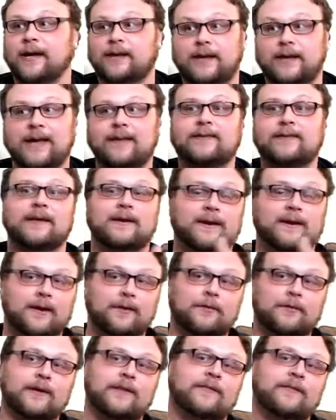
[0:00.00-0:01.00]
I like that
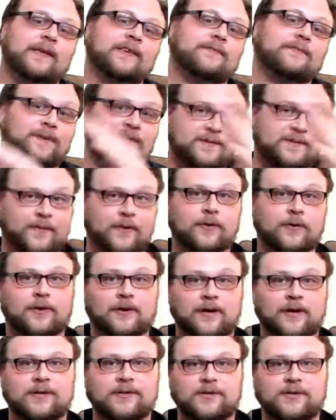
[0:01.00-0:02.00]
not only this, but Spirit of
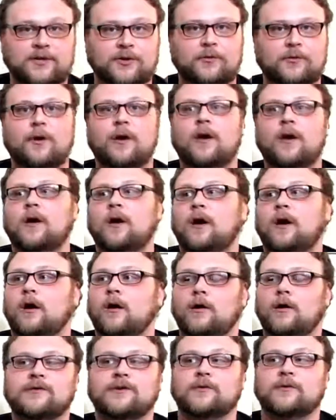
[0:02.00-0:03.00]
the Hunt 2
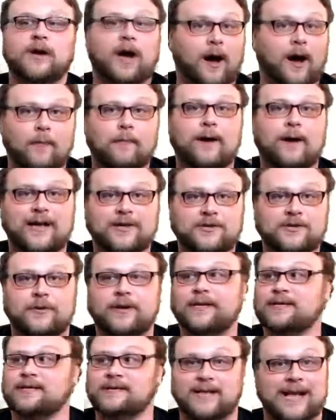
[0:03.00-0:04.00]
are also combat
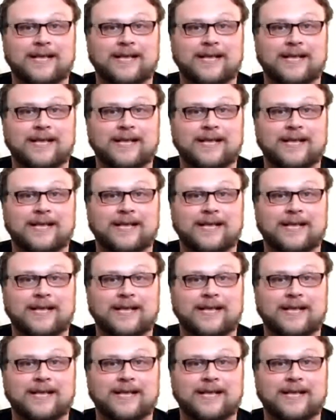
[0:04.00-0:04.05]
tricks.